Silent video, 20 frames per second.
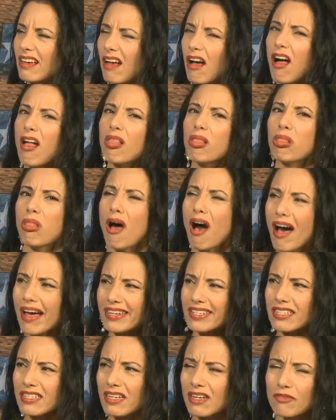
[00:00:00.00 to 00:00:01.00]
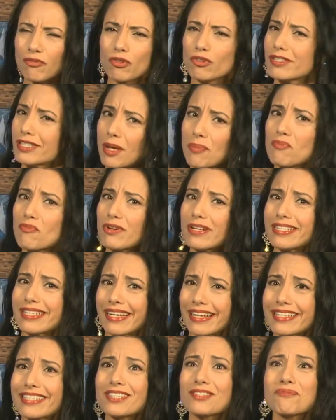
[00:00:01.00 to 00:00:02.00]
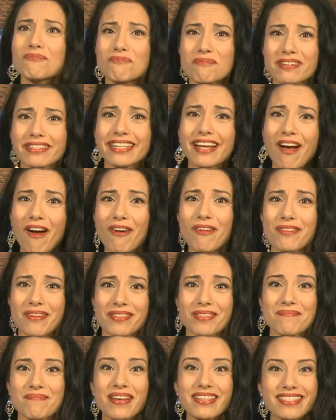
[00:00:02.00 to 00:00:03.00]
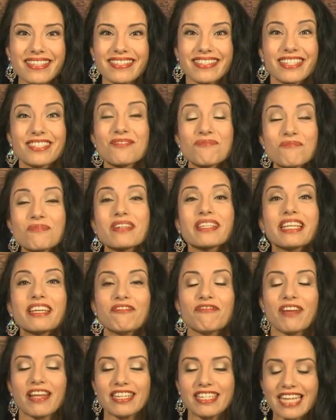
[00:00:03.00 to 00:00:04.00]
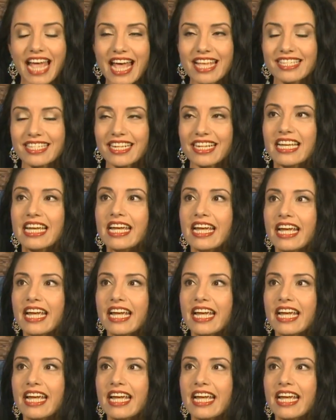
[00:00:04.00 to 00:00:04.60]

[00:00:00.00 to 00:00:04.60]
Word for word: a lot for some reason because it's really hard on the muscles. It's really fantastic.